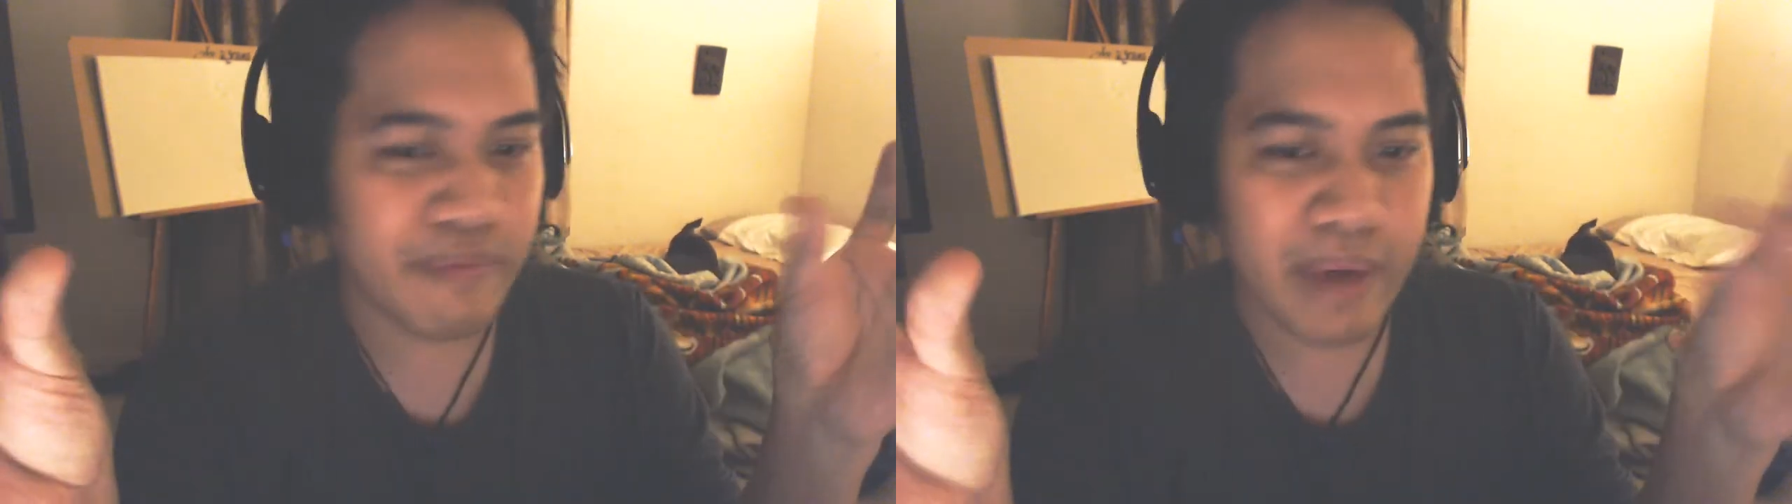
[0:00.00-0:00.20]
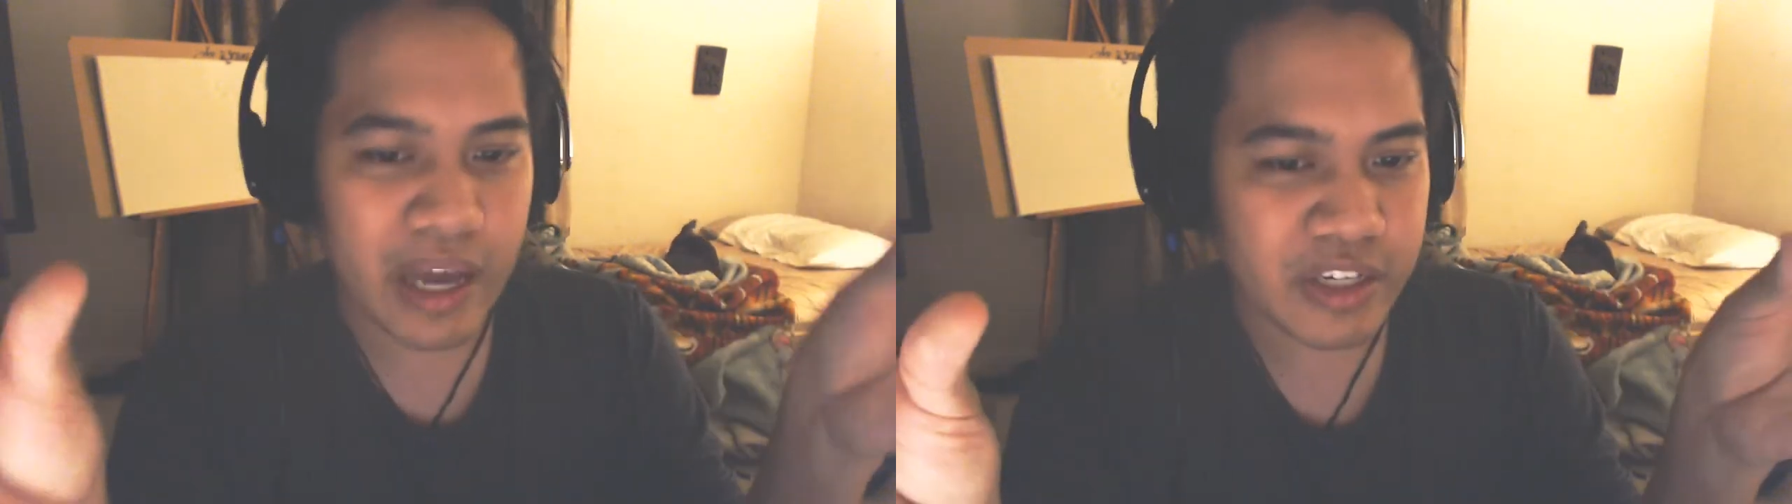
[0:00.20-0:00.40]

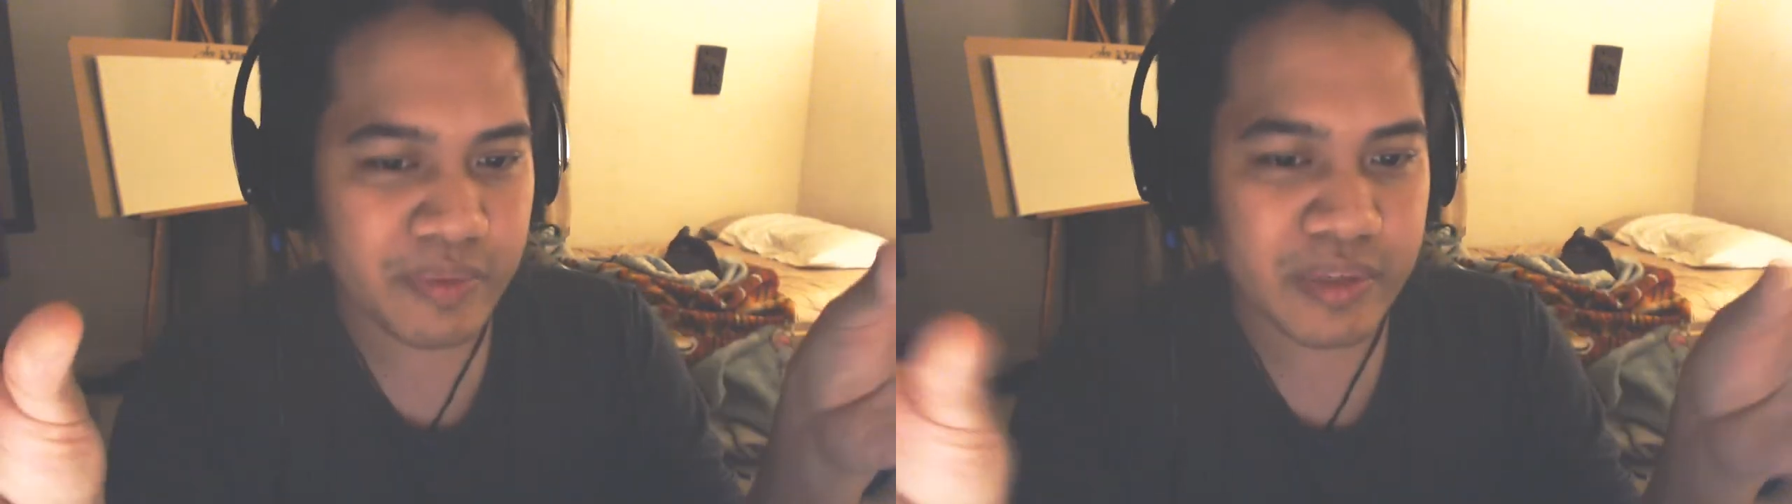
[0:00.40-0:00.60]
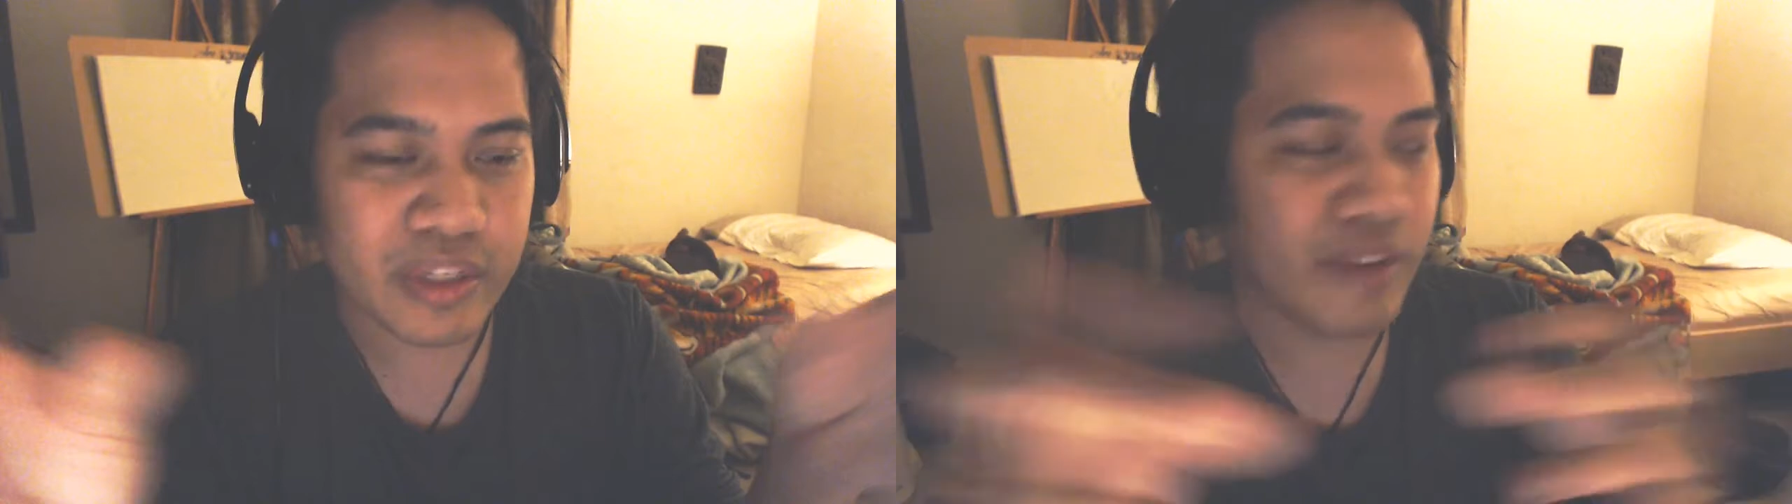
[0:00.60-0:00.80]

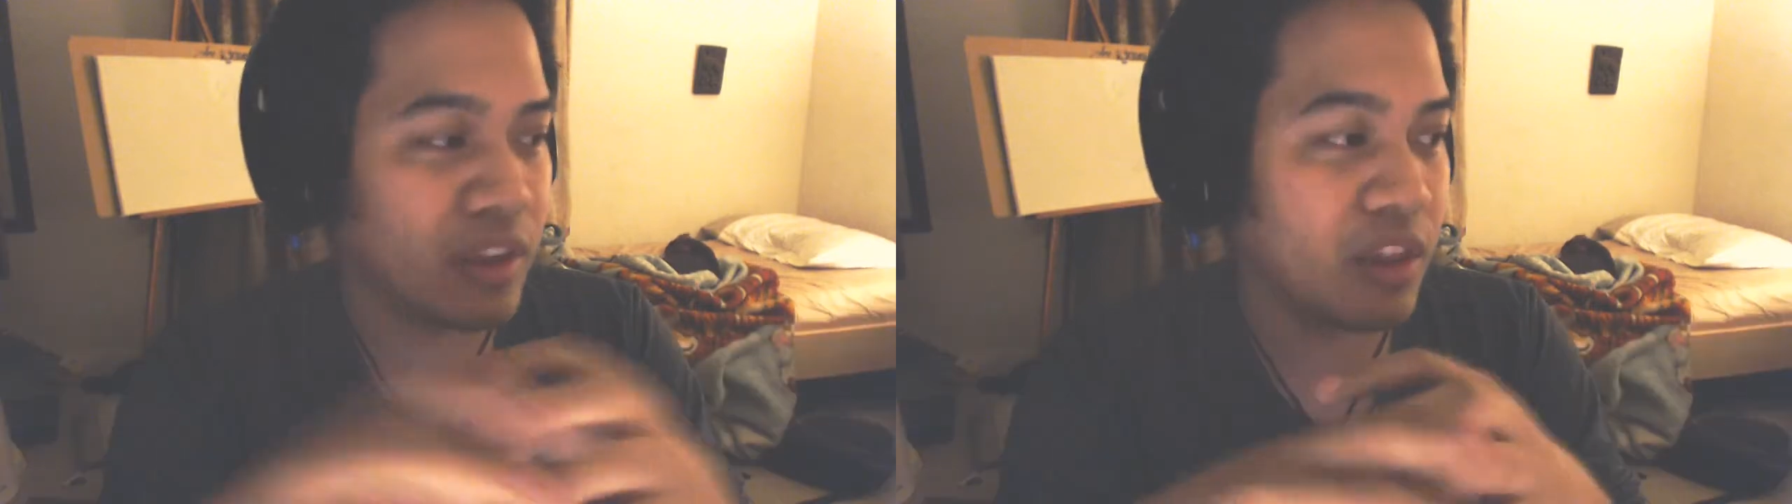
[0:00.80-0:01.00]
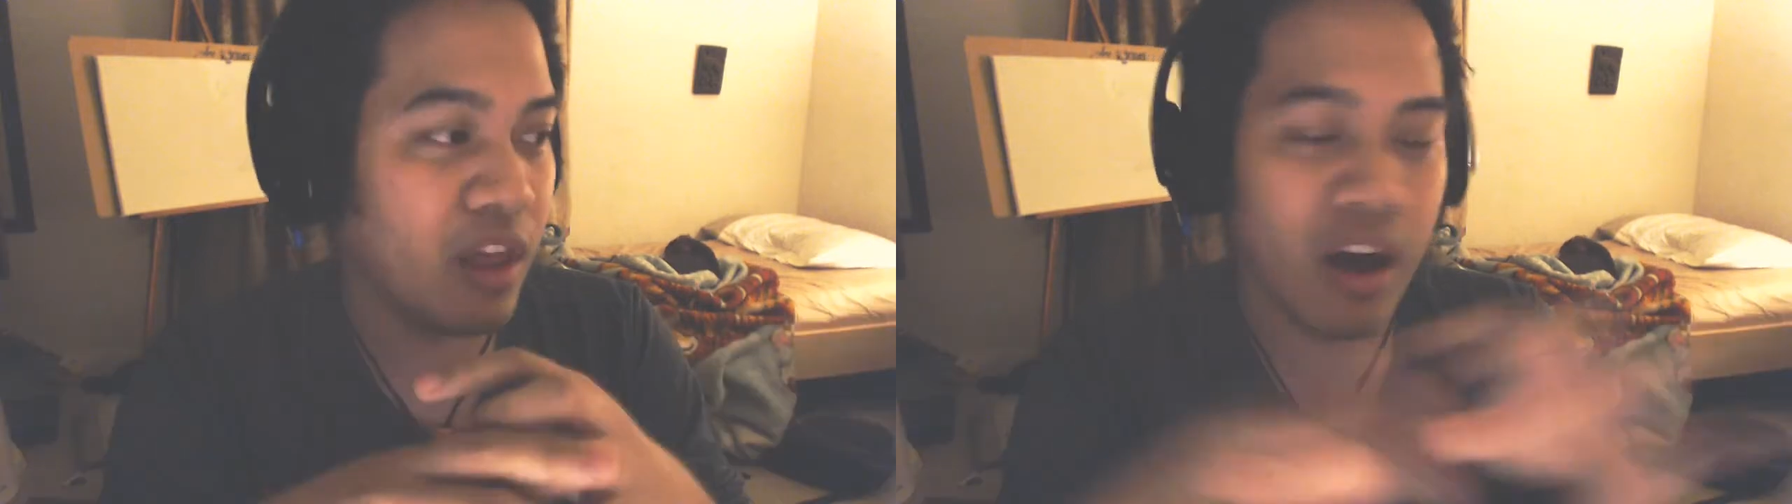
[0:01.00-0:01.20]
matchups and you have a
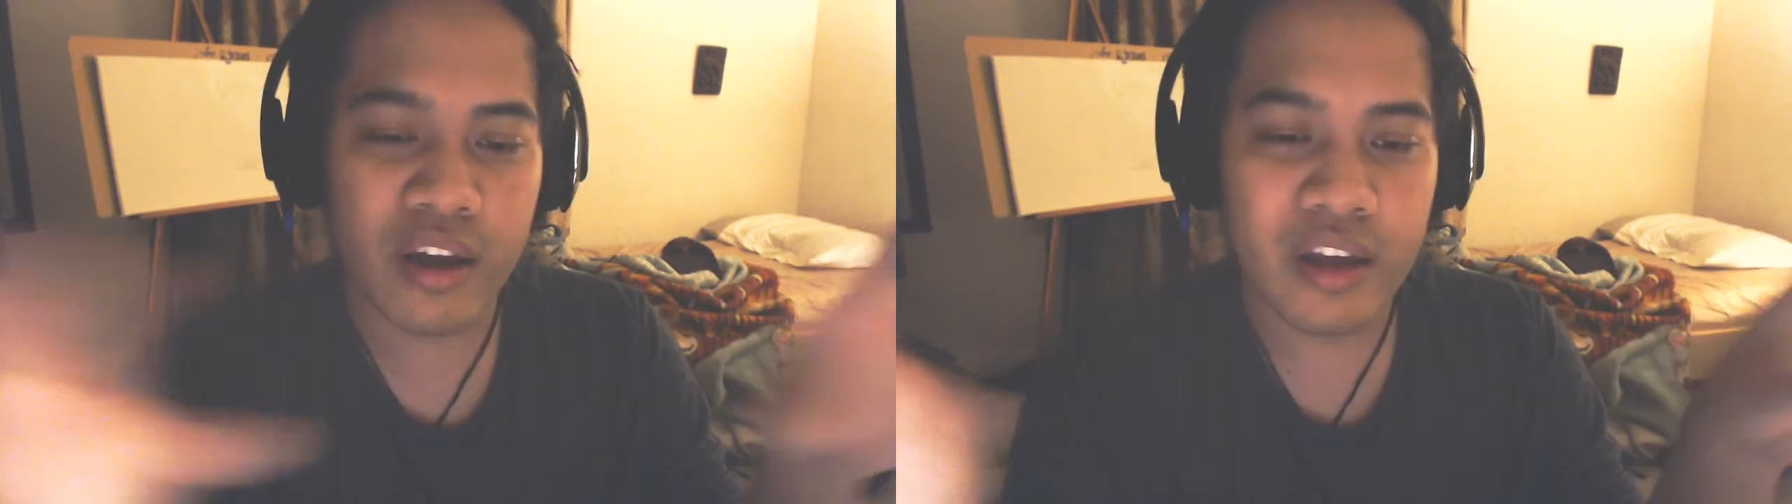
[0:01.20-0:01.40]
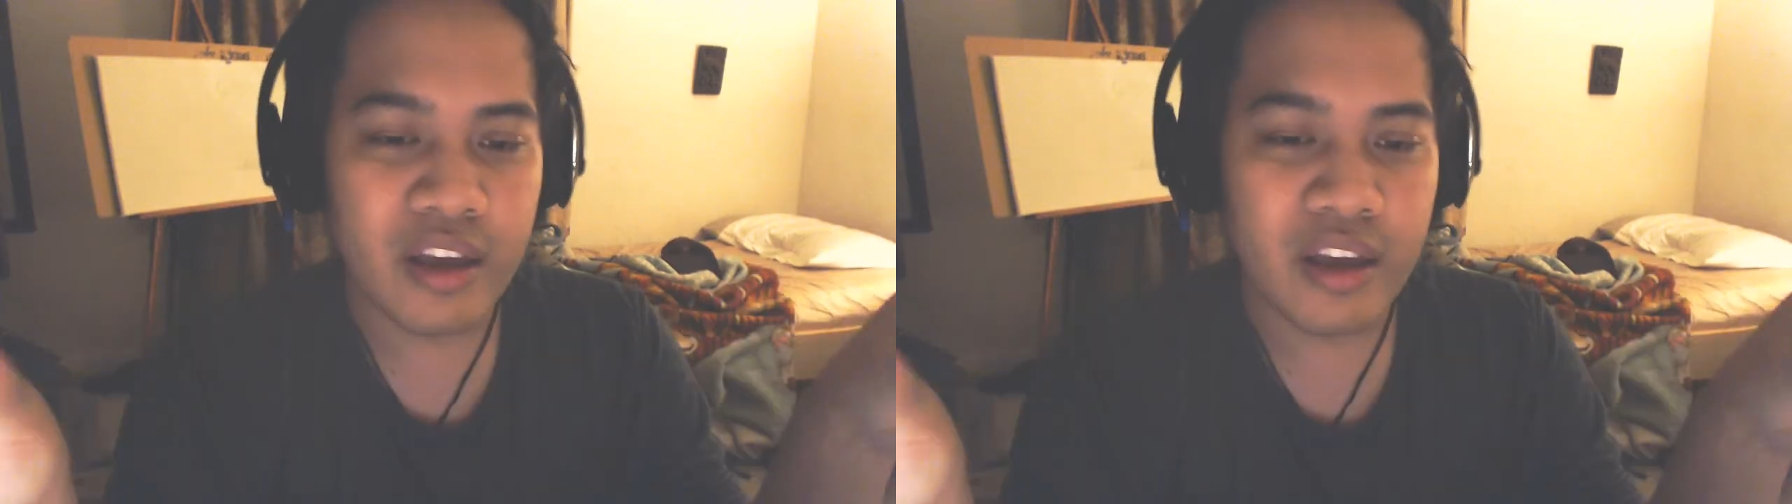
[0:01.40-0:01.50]
long